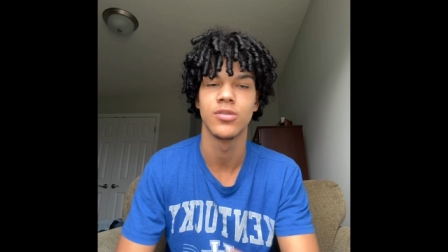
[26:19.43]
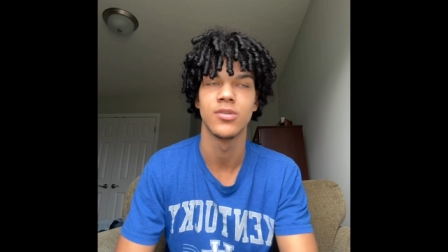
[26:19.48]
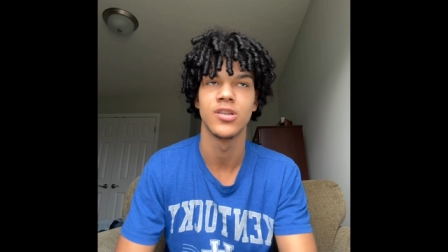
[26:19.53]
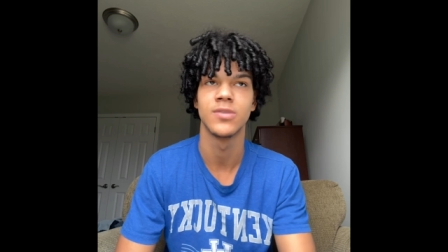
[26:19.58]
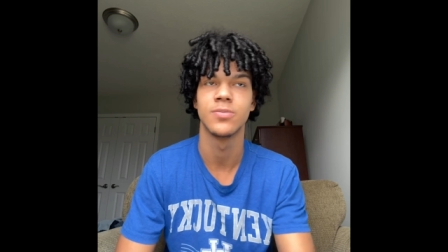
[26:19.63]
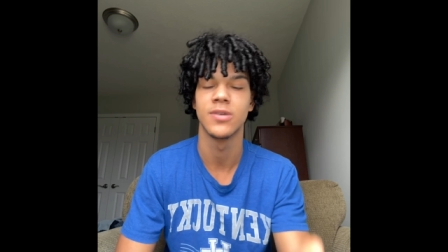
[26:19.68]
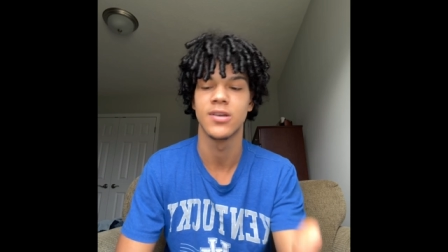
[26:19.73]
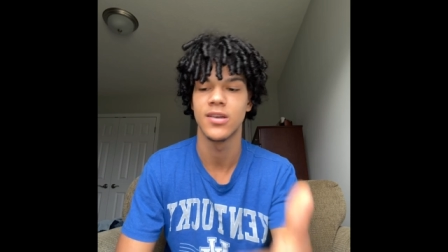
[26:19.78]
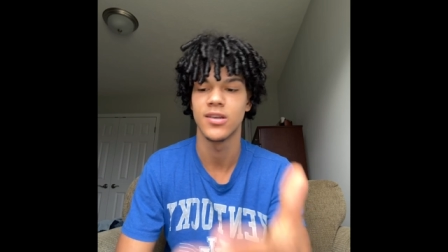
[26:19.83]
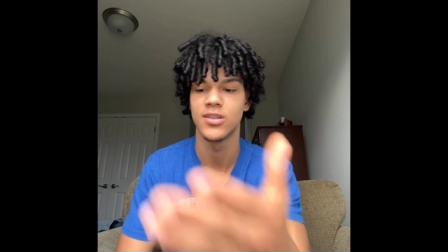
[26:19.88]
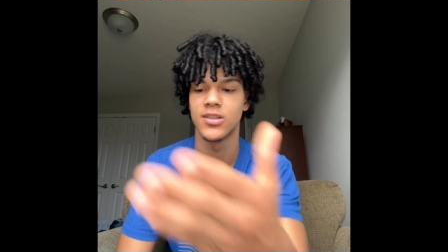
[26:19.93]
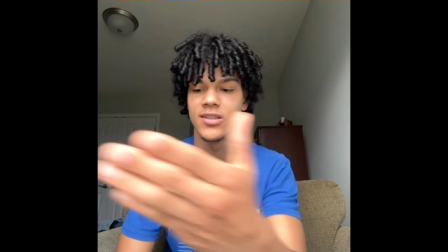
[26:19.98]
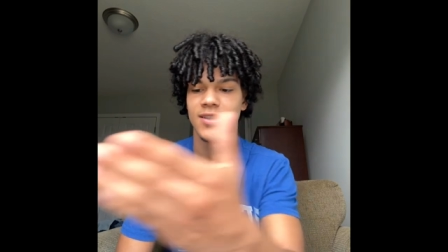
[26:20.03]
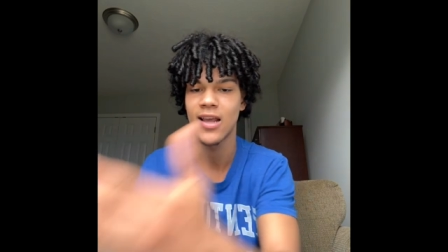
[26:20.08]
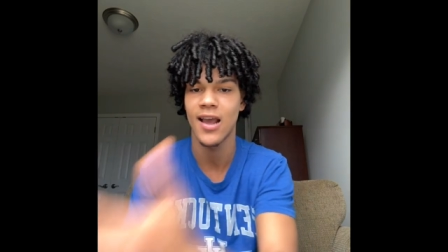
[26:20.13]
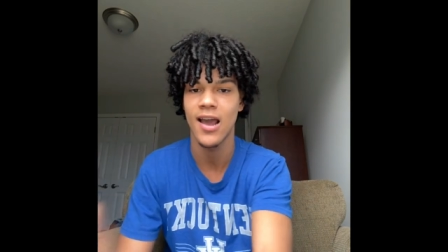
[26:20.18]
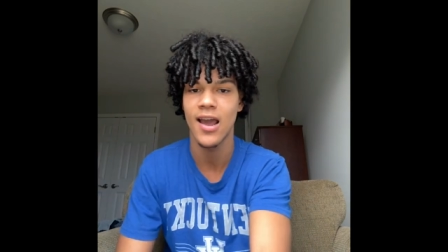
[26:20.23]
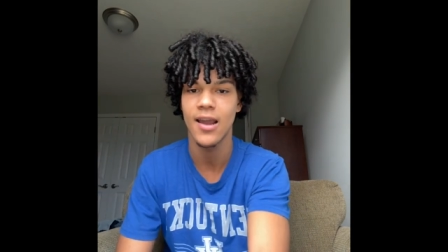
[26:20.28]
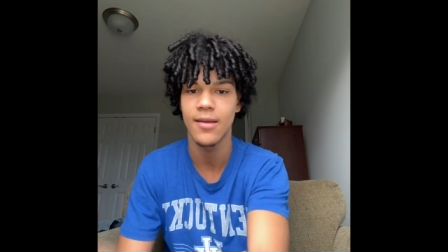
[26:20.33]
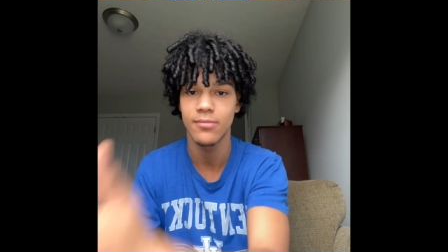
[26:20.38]
It's because
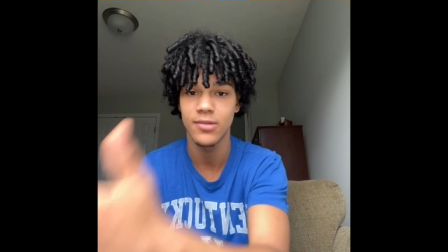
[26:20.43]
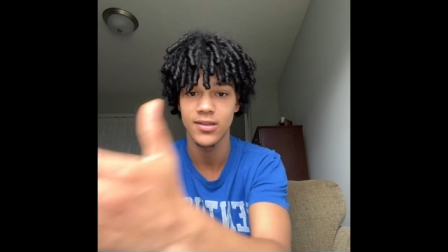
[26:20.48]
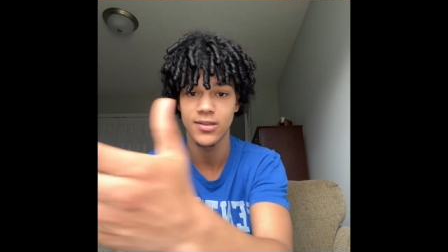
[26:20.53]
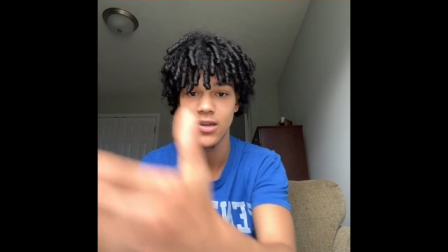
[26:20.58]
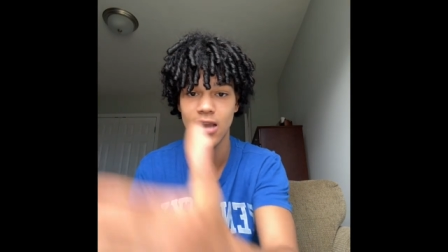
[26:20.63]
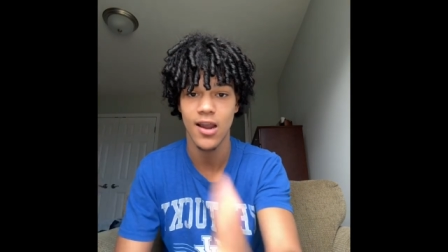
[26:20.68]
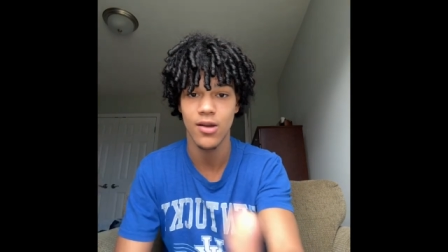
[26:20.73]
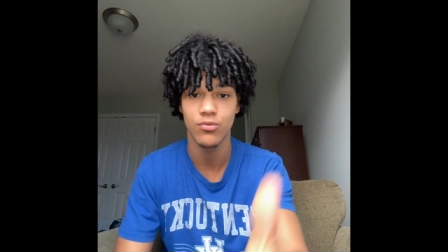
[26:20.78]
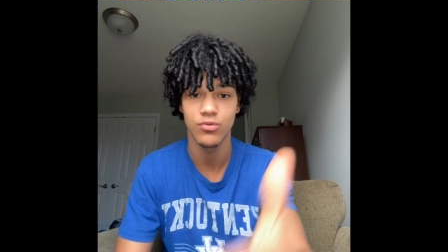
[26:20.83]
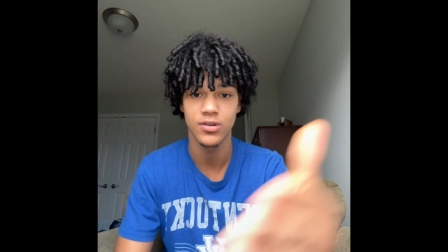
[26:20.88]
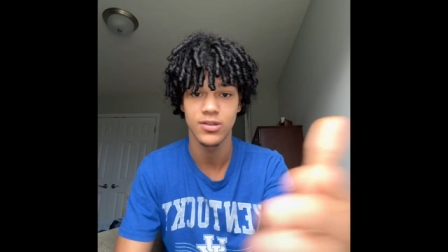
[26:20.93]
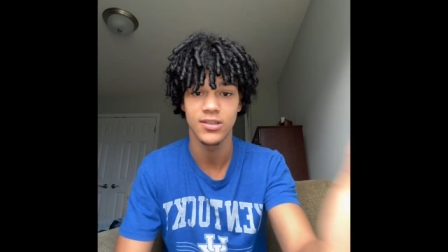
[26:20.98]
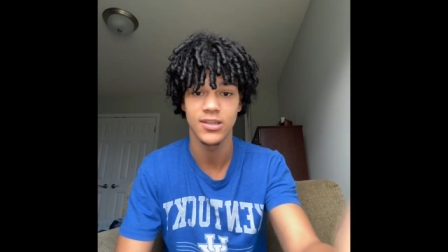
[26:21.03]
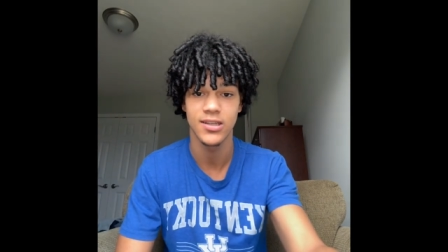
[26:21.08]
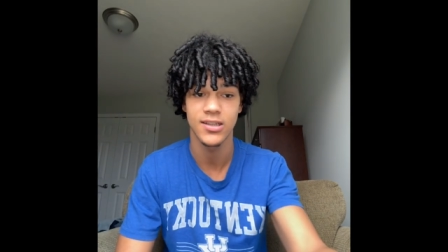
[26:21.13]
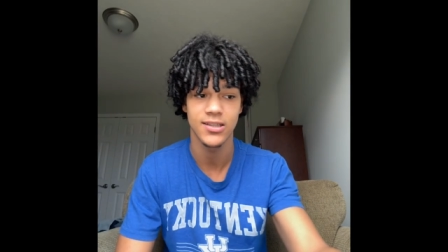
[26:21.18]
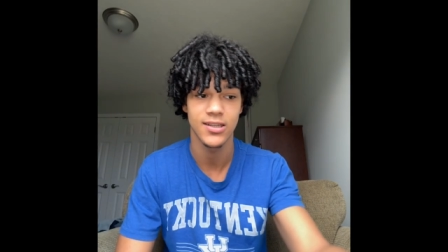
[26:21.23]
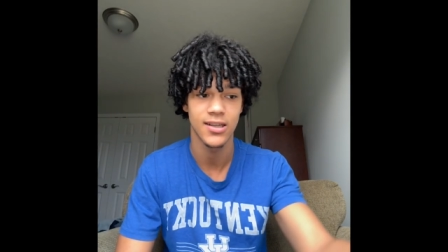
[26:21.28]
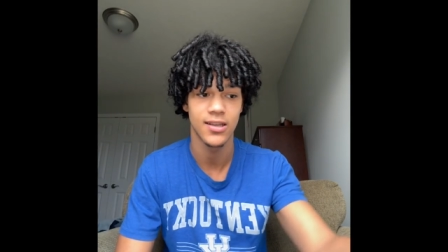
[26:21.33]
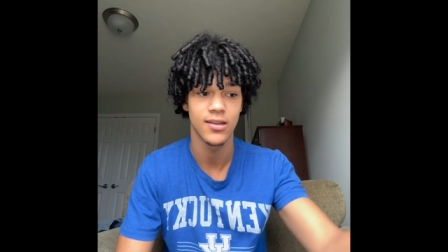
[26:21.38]
time does not
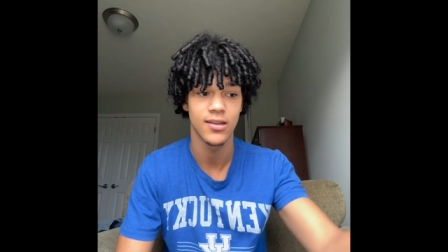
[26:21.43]
exist